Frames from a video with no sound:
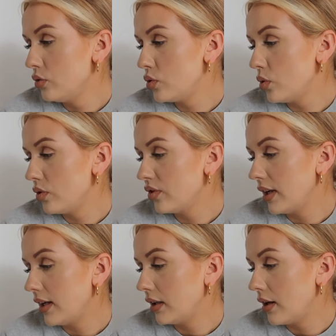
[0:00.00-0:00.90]

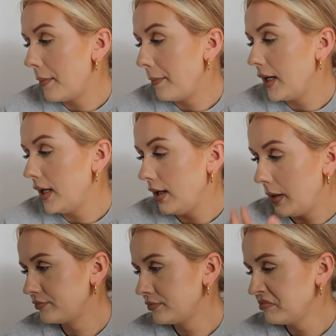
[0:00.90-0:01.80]
Dorset and Company.
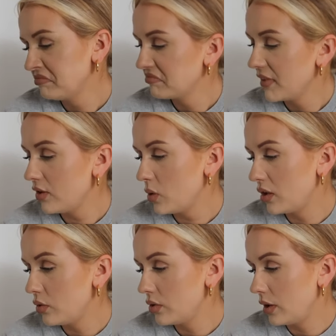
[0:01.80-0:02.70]
That's quite
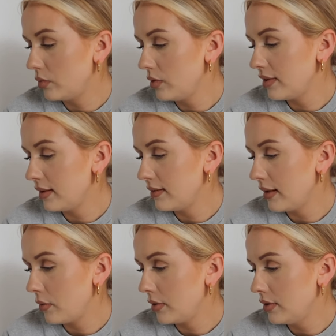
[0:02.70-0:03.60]
cool as well. What size is
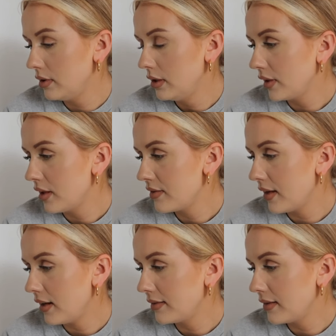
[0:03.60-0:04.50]
that one?
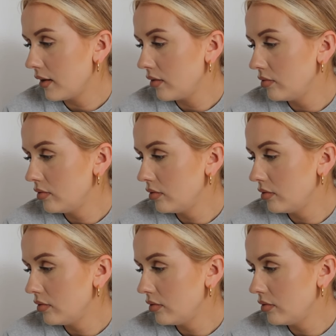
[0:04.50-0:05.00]
That's XL.